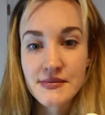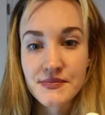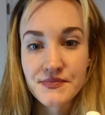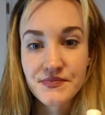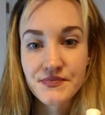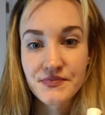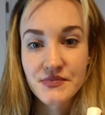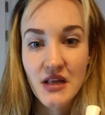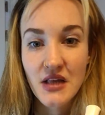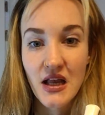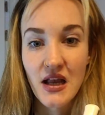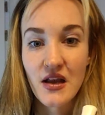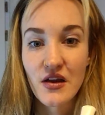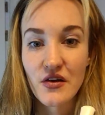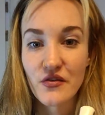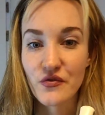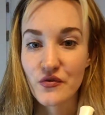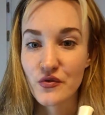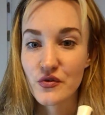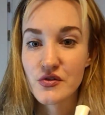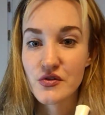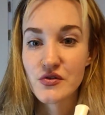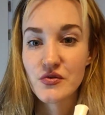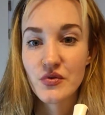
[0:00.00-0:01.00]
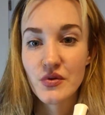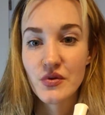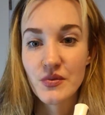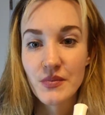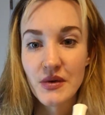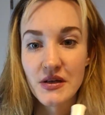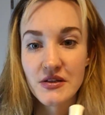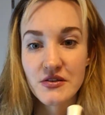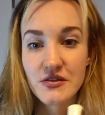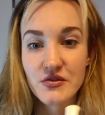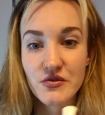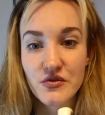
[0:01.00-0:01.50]
I have full screen,
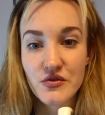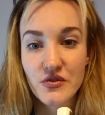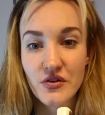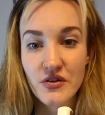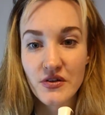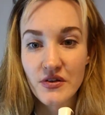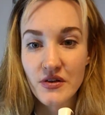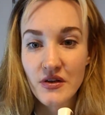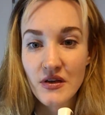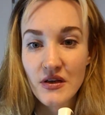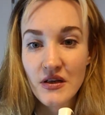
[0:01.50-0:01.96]
but you don't